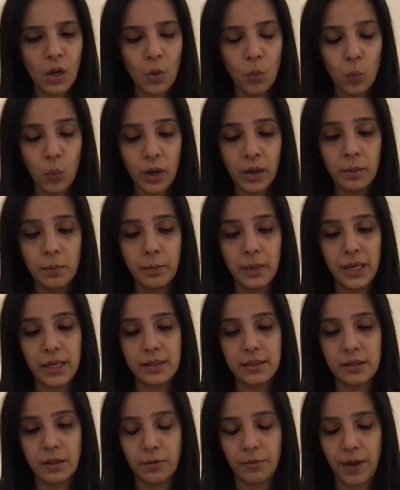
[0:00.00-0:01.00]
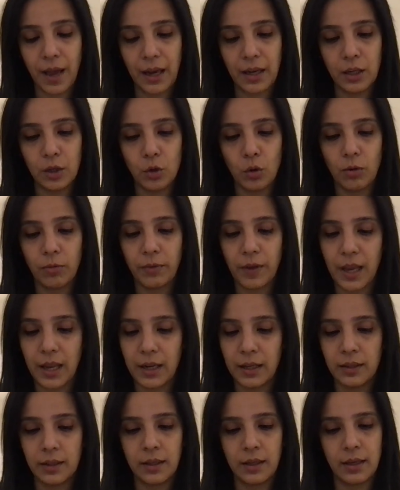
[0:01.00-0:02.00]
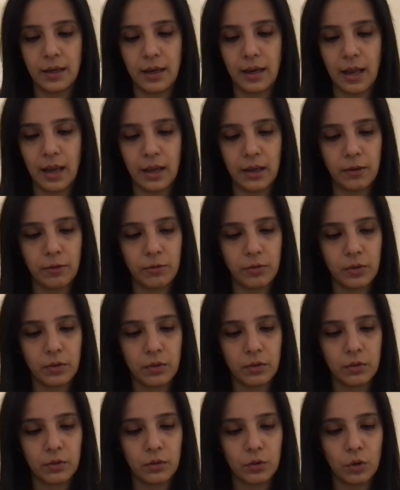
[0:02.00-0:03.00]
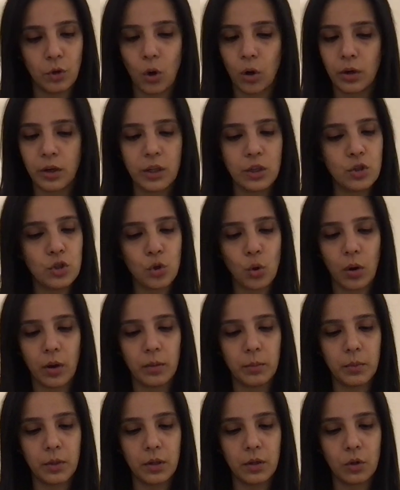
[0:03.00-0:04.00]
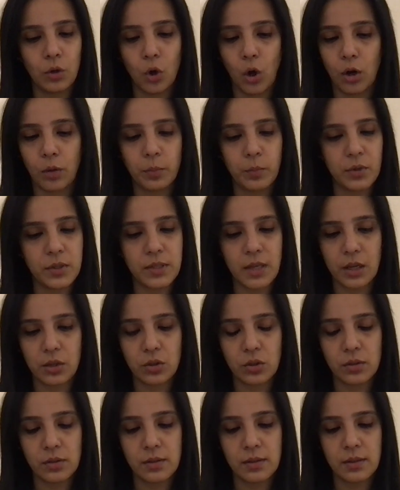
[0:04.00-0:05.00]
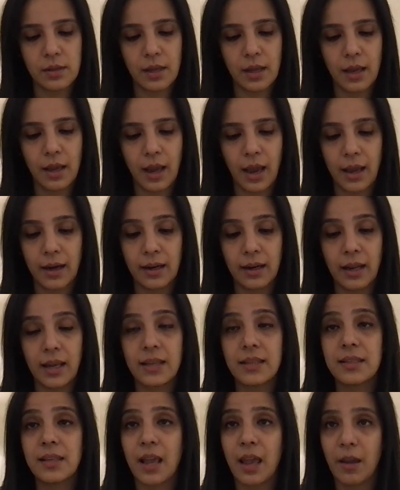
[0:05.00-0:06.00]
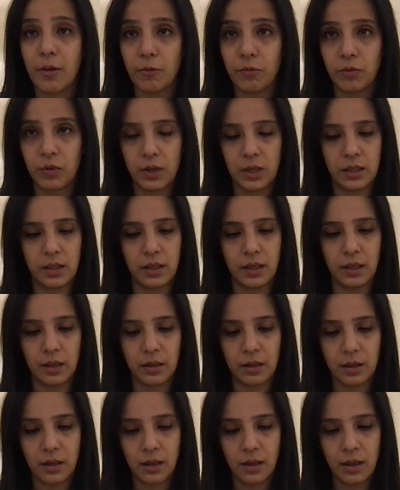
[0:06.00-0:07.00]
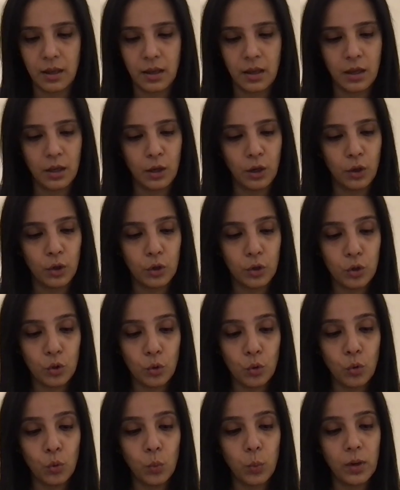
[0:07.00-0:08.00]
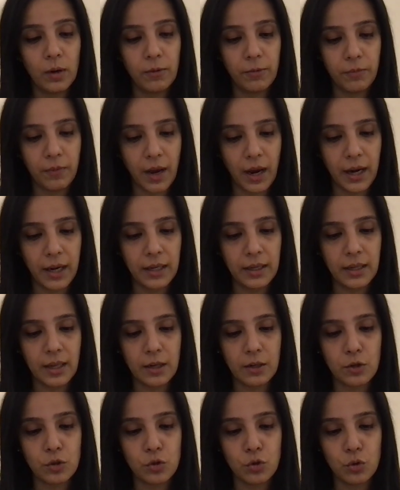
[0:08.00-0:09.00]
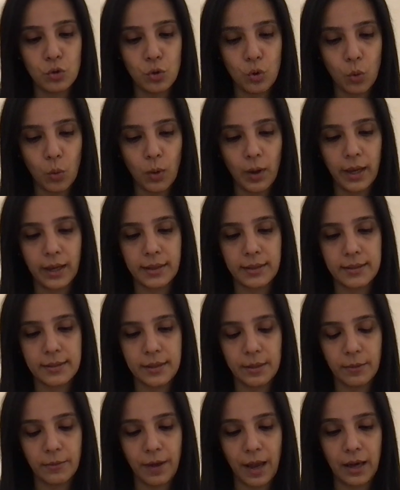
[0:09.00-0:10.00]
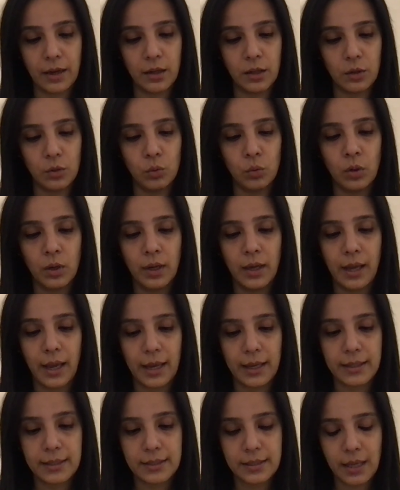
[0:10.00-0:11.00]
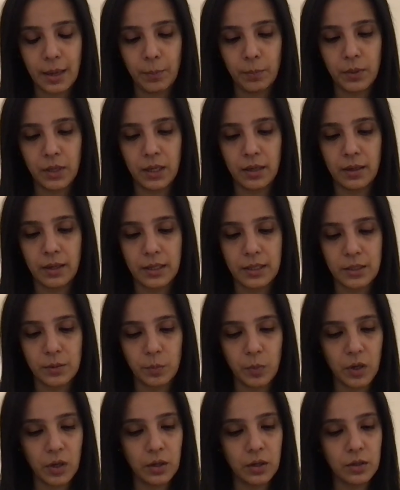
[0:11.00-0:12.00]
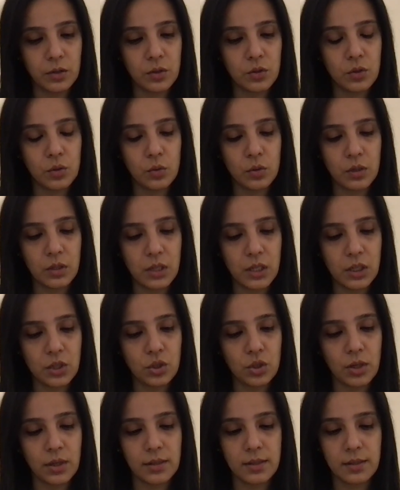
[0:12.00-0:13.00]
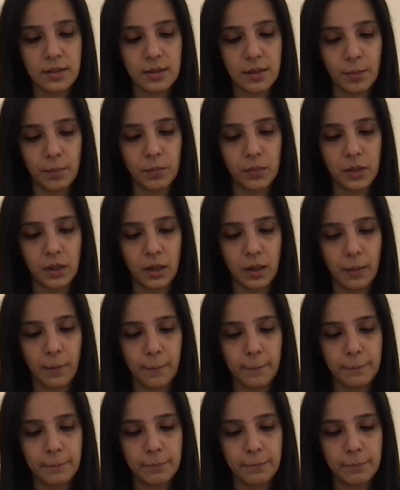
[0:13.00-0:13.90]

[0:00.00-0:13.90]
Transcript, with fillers: What makes the value of anything in life? not enjoyment, not possessions. Analyze everything. You will find there is no ex- value except in experience to teach us something.